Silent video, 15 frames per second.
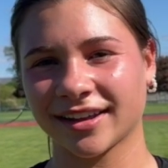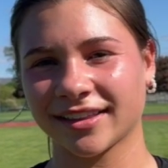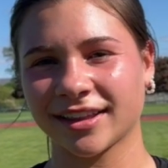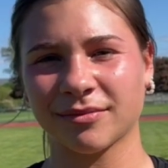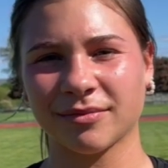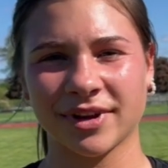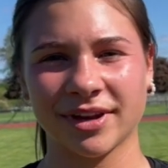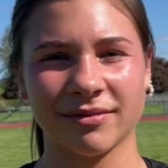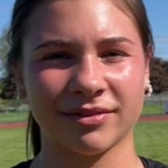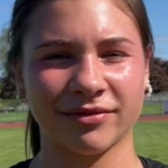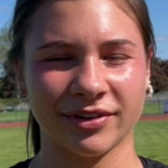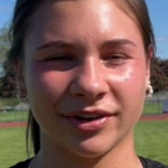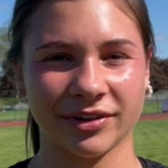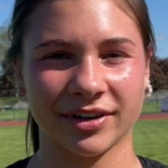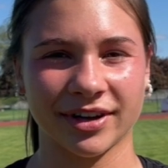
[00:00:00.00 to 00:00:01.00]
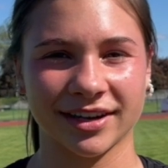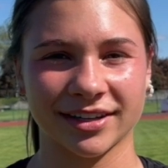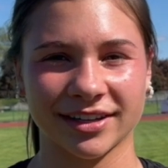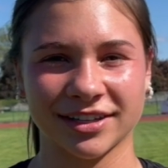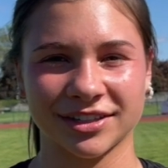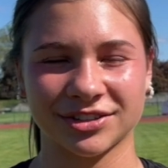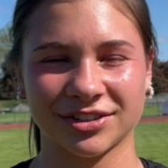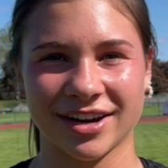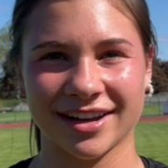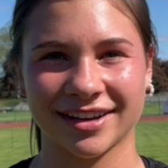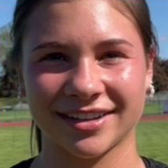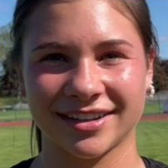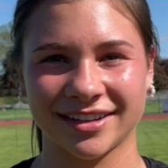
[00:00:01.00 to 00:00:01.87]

and then me with field hockey and track.